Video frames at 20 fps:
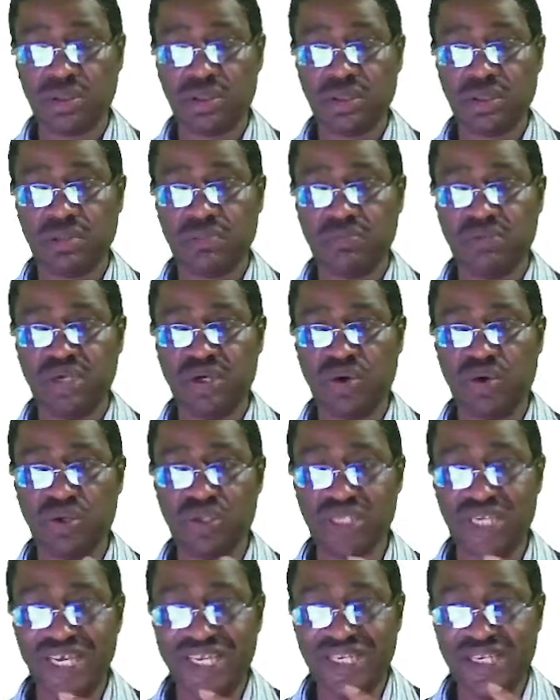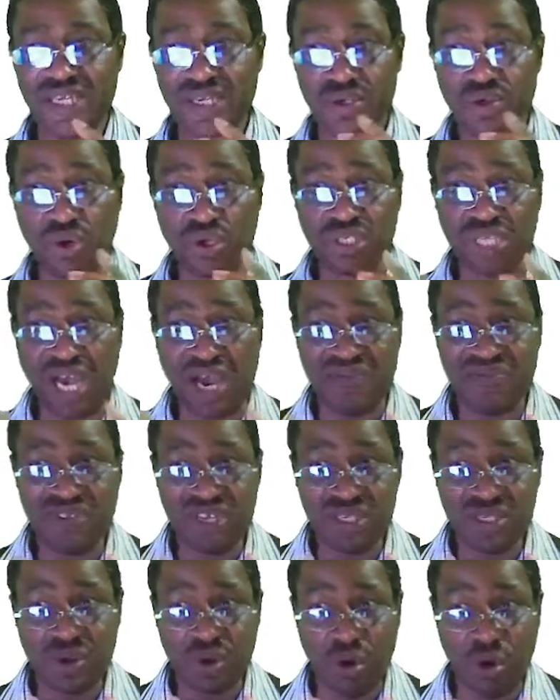because it did not have this
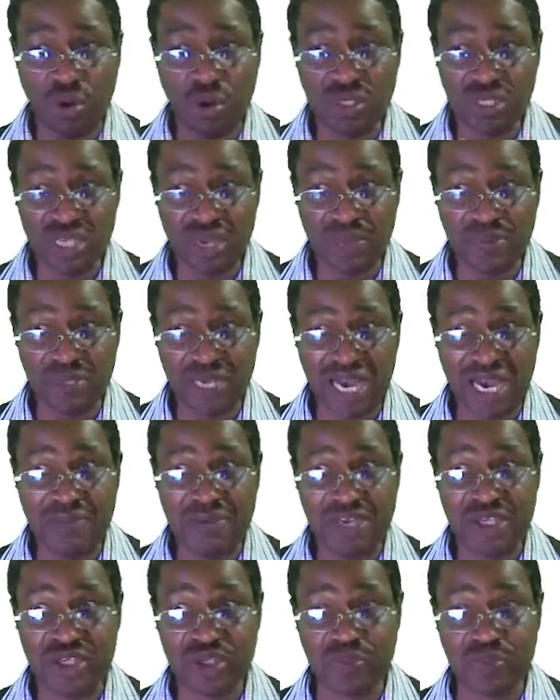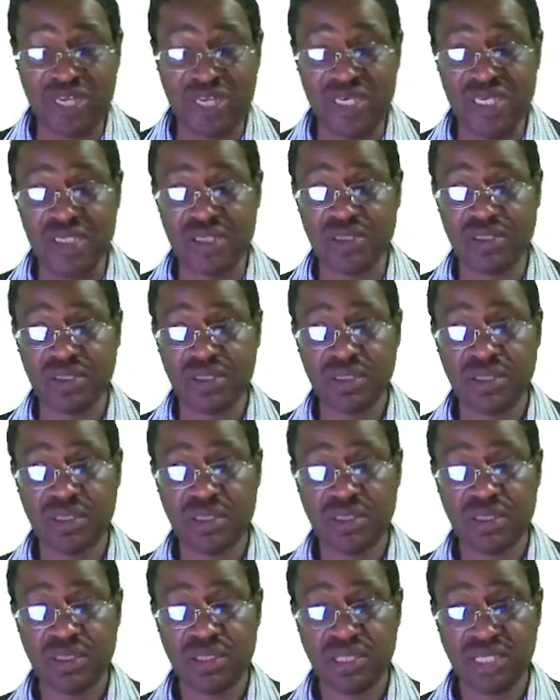concept I'm explaining
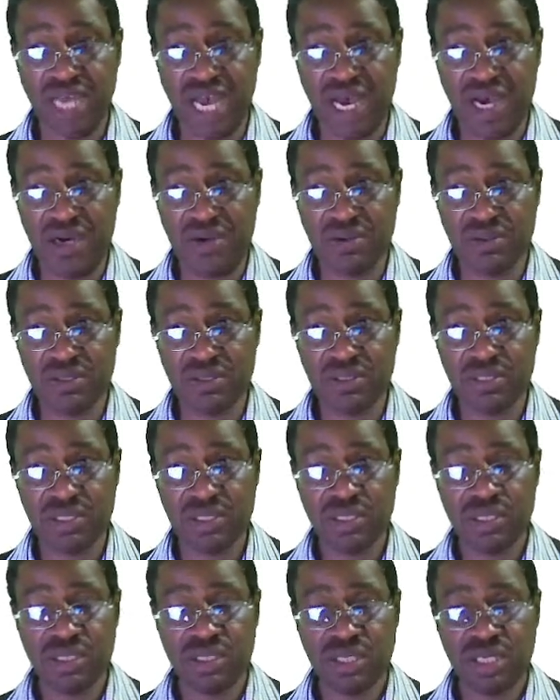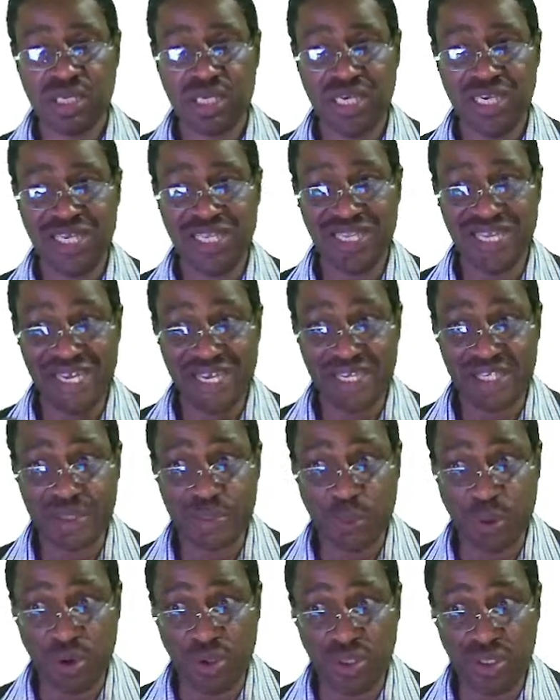now in the next
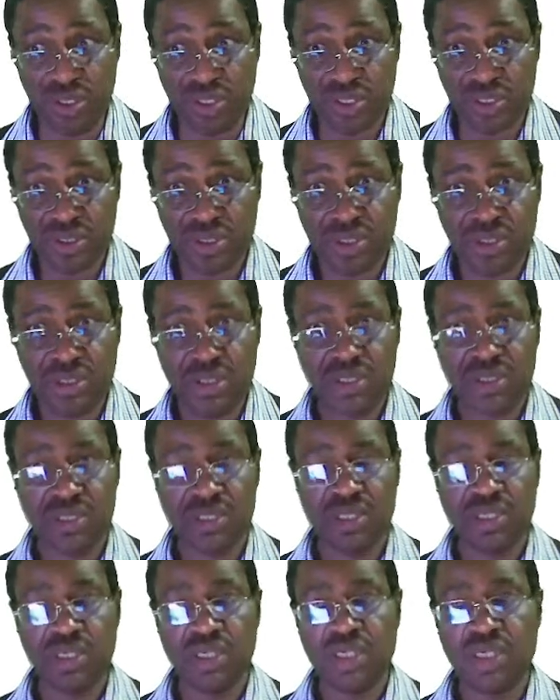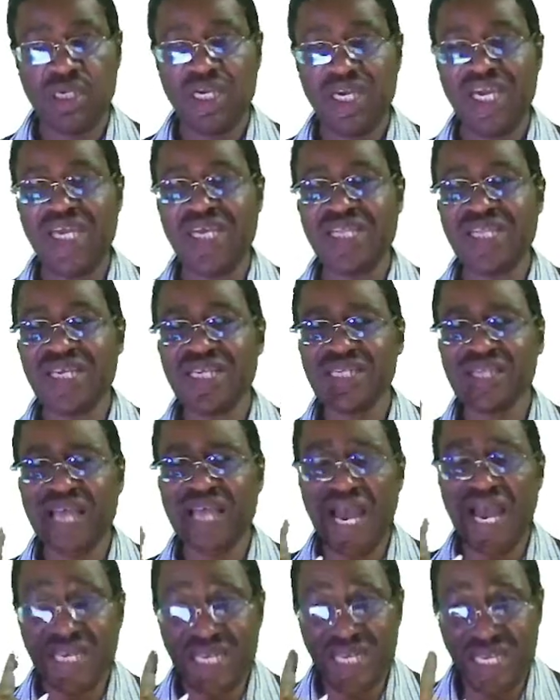point. In the
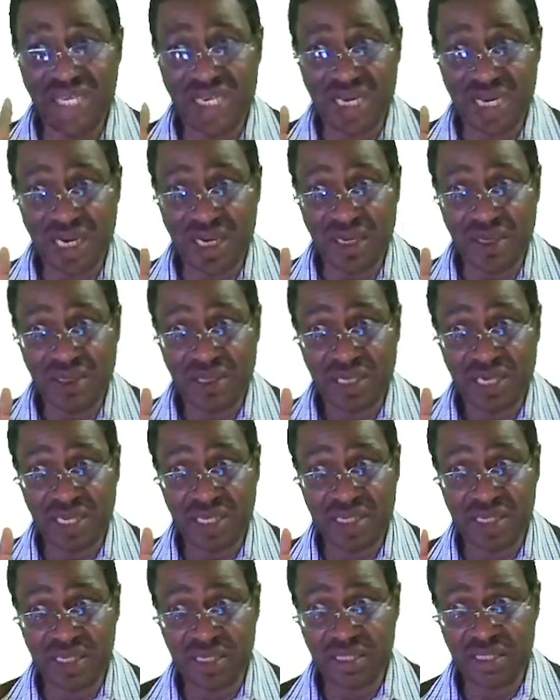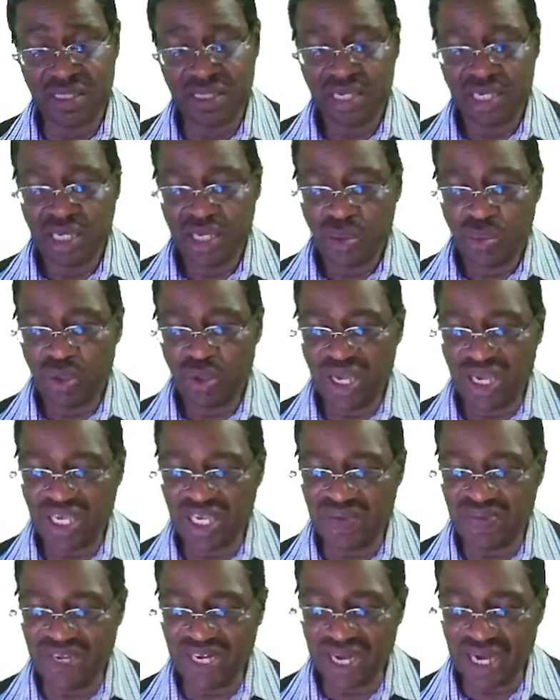third year, listen, we are
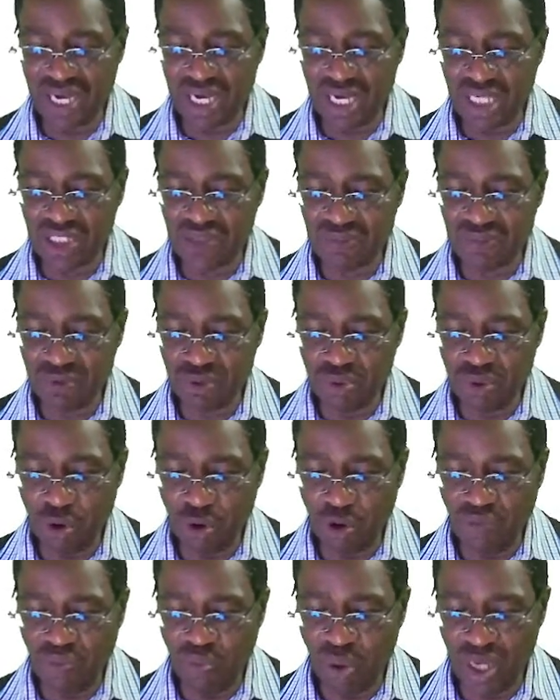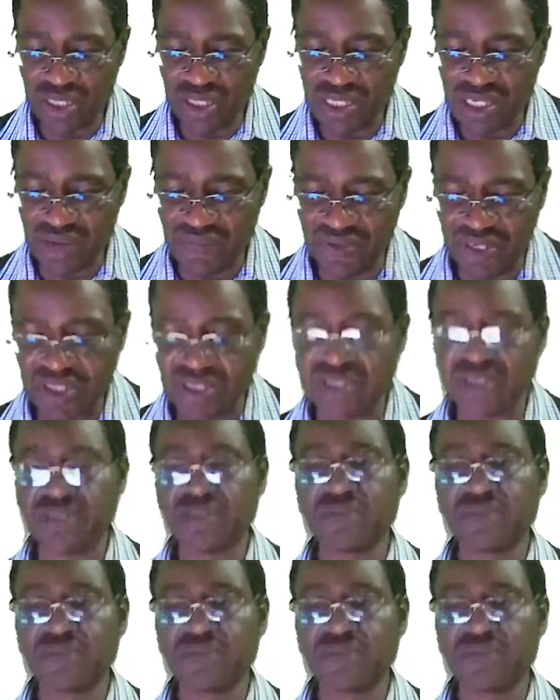given a cash flow of 170.